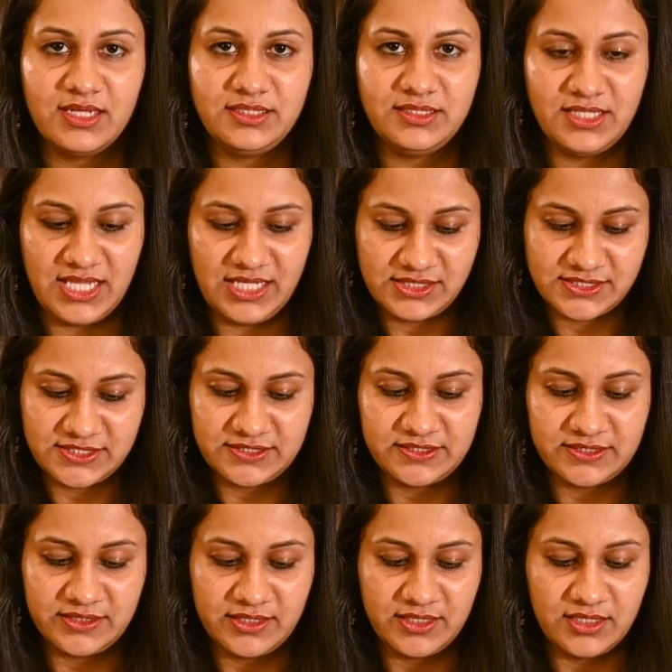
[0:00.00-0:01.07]

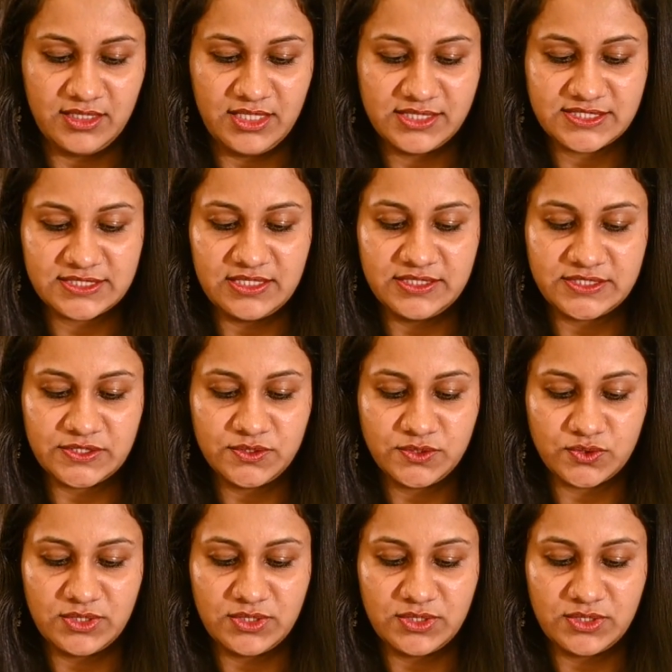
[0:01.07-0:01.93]
Next, let's listen